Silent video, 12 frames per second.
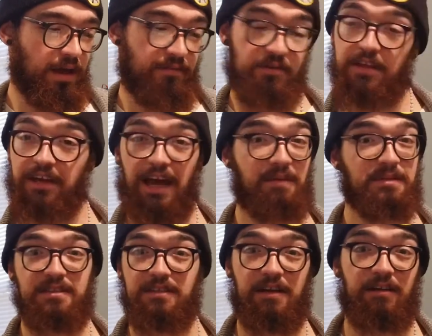Everything
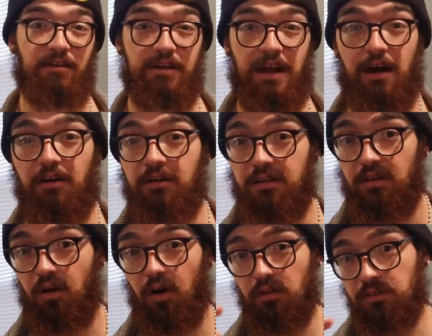happens in the here and now.
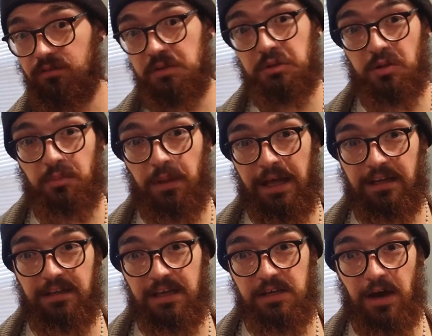All the future
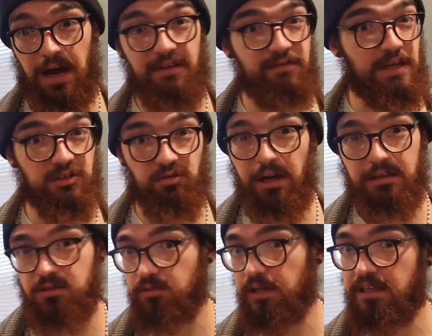planning that you have, that's great.
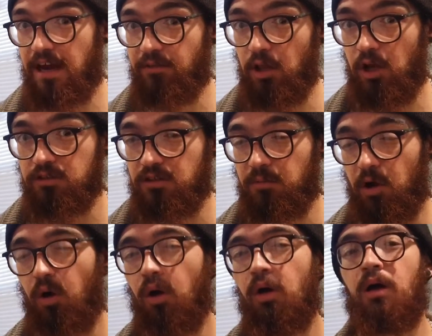It's great to have a long-term
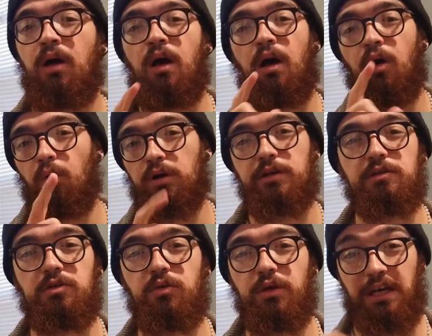goal. What are
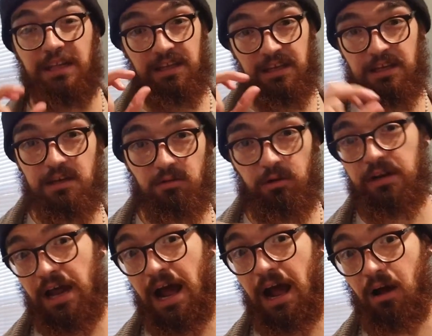you doing in the here
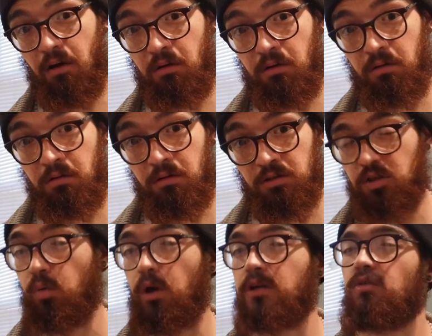and now
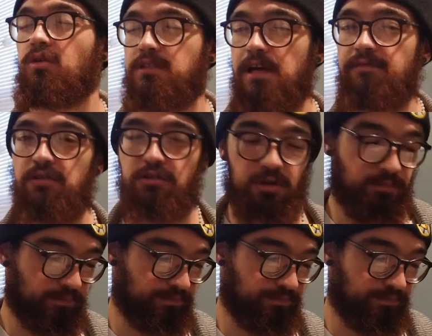to work towards that future?